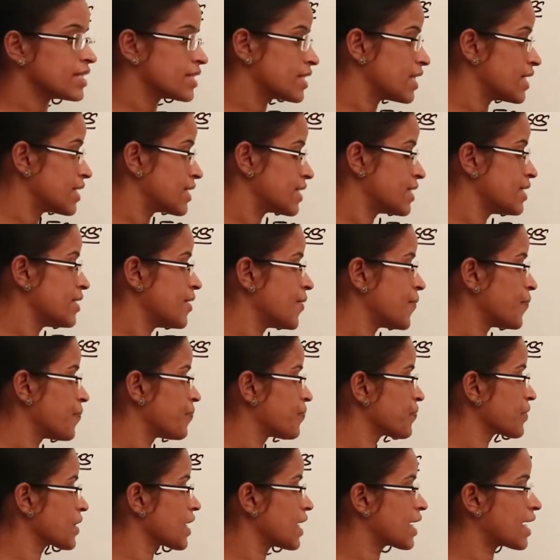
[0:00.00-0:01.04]
That
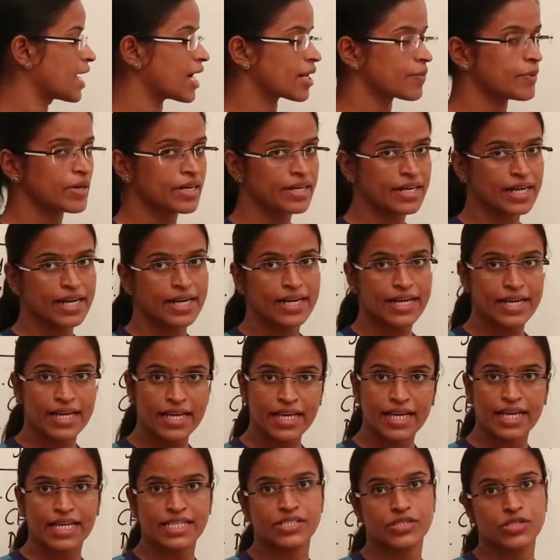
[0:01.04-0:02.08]
carbon
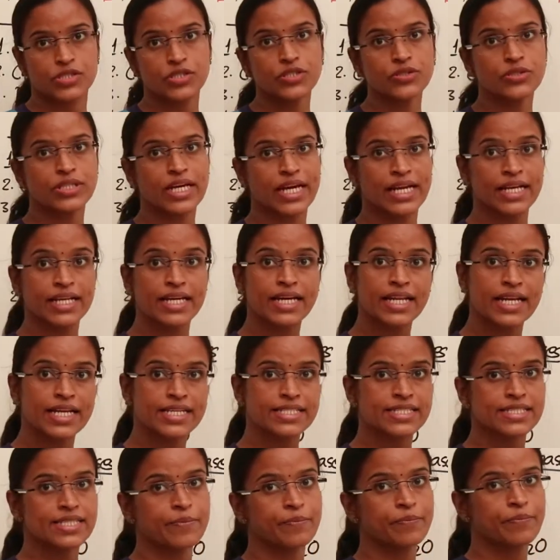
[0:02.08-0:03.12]
trading is to
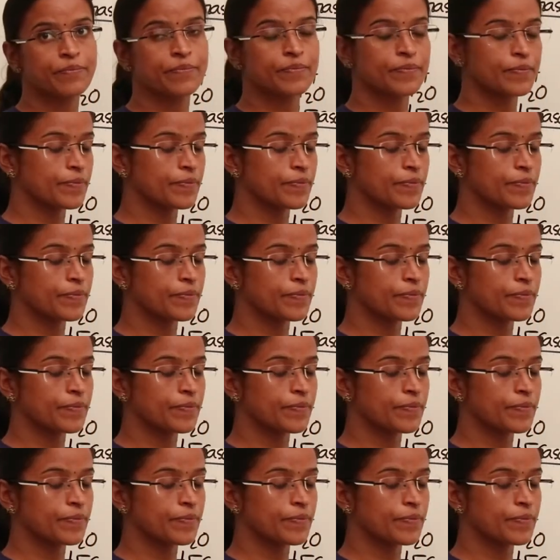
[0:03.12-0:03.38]
encourage the